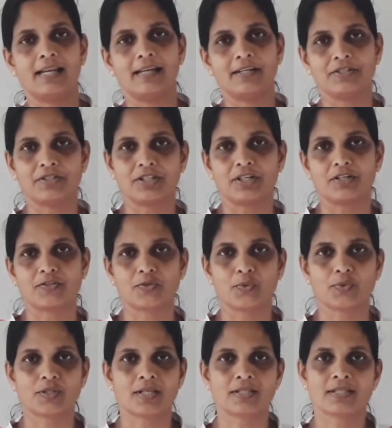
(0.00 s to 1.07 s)
energy
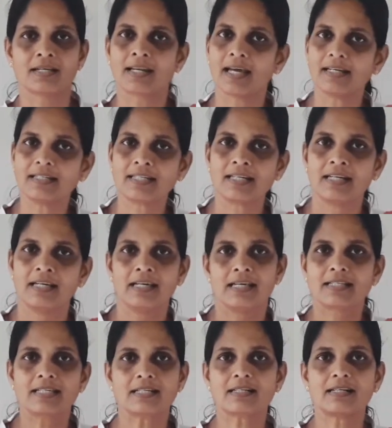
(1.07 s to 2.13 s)
resources, right?
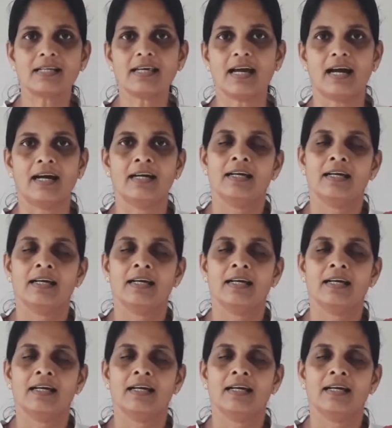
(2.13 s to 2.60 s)
Is it clear?